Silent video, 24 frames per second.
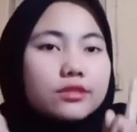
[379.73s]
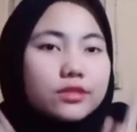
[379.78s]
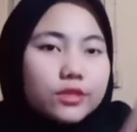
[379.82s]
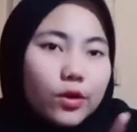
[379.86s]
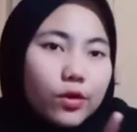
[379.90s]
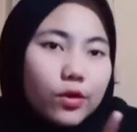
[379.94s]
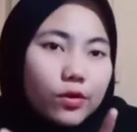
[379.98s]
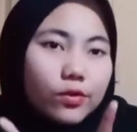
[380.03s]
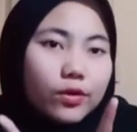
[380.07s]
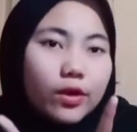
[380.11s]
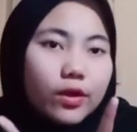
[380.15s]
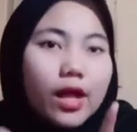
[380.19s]

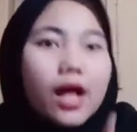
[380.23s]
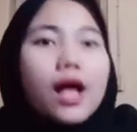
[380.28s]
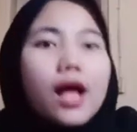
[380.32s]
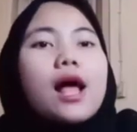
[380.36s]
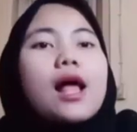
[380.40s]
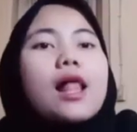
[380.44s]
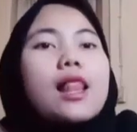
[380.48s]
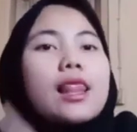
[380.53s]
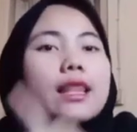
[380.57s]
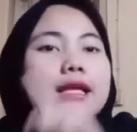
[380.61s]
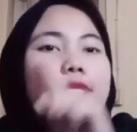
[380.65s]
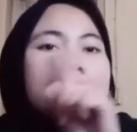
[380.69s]
So,
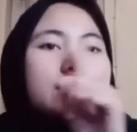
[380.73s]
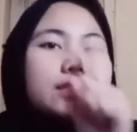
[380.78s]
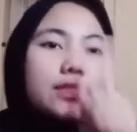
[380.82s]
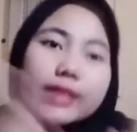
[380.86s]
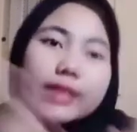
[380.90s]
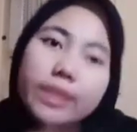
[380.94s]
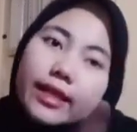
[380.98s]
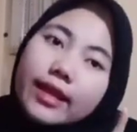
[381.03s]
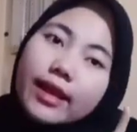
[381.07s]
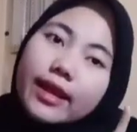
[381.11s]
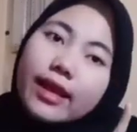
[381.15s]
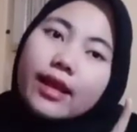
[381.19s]
let's
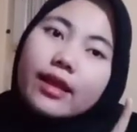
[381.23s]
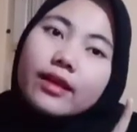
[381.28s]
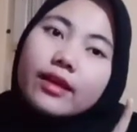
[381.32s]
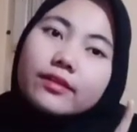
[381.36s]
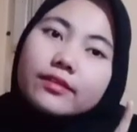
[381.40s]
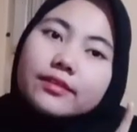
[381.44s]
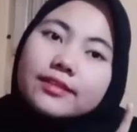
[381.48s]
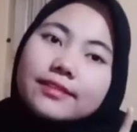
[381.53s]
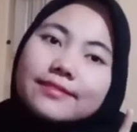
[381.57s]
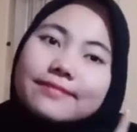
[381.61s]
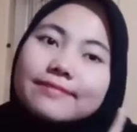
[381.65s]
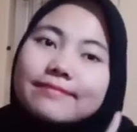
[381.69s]
check it
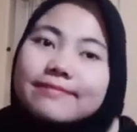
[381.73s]
out.